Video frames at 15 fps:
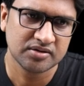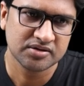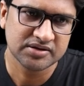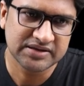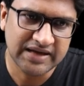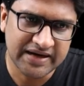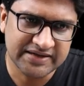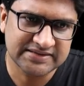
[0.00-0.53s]

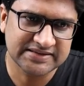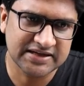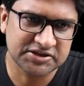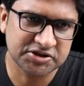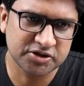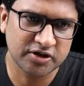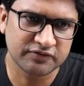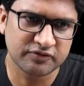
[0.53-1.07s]
that
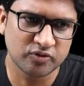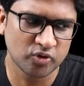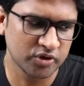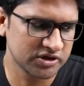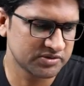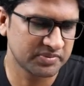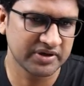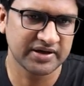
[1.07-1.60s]
section of code
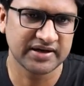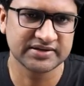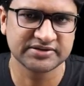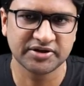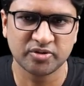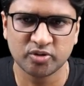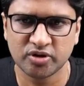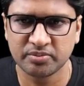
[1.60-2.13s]
is being
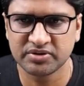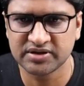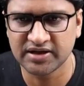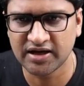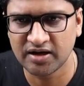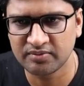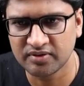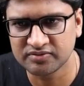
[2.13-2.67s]
executed with the
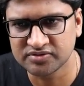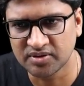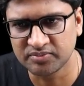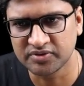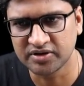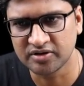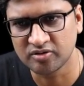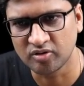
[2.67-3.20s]
help of
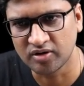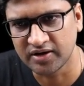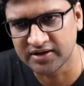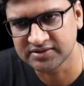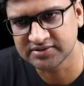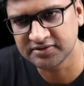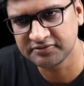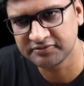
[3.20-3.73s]
something called
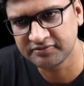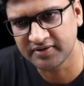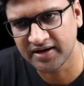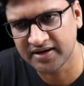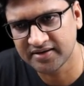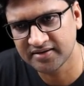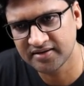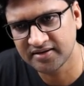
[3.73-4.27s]
as a
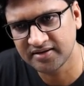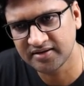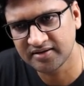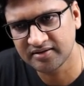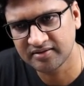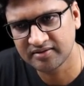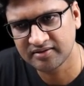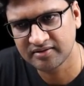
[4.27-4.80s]

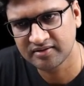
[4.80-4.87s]
finally